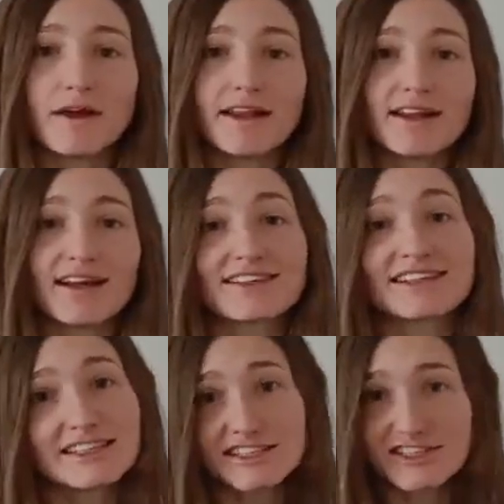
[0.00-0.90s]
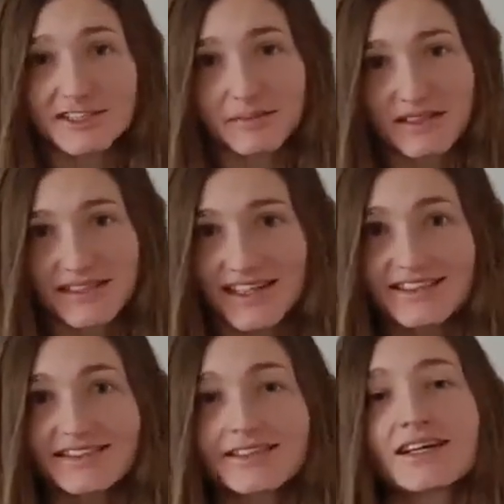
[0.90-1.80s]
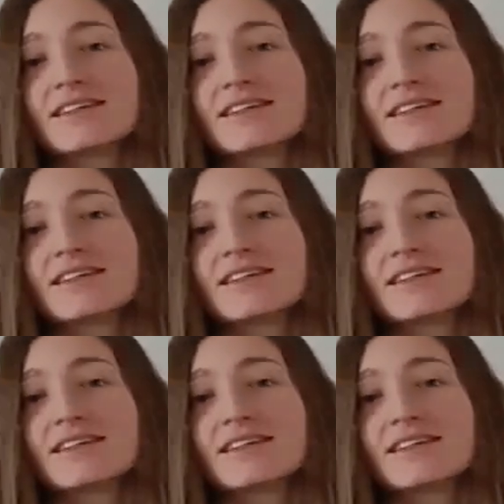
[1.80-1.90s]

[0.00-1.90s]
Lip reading: will, at least to some extent,